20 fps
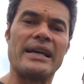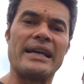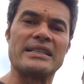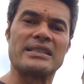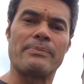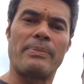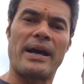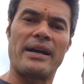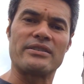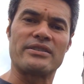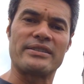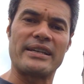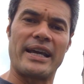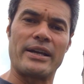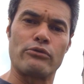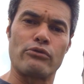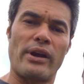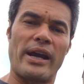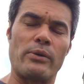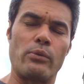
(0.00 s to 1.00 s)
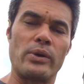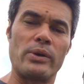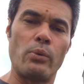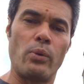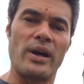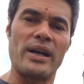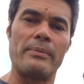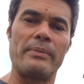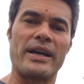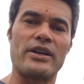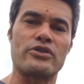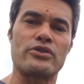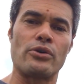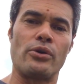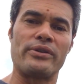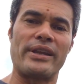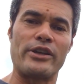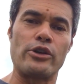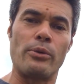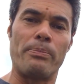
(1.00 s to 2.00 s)
is about saying, right, we want to make
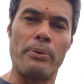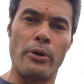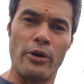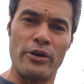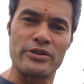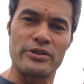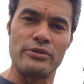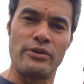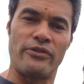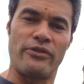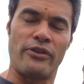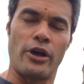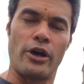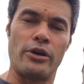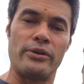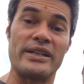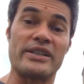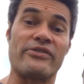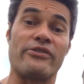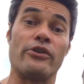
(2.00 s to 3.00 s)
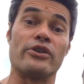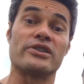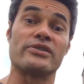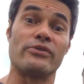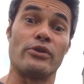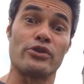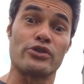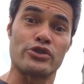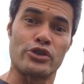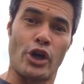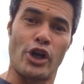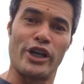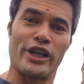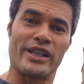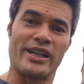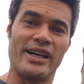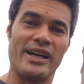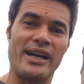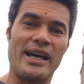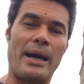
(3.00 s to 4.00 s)
sure that your personal flow is first of all
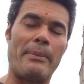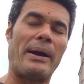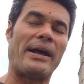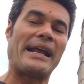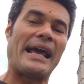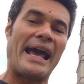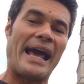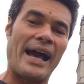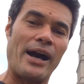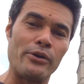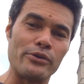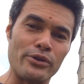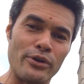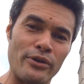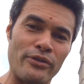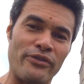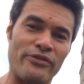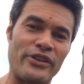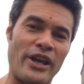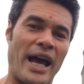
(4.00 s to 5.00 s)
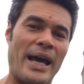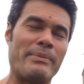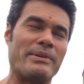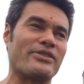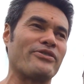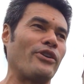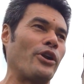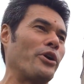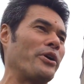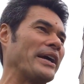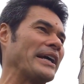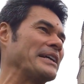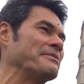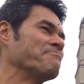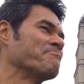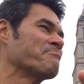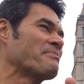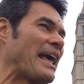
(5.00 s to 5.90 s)
solid about how your time is flowing,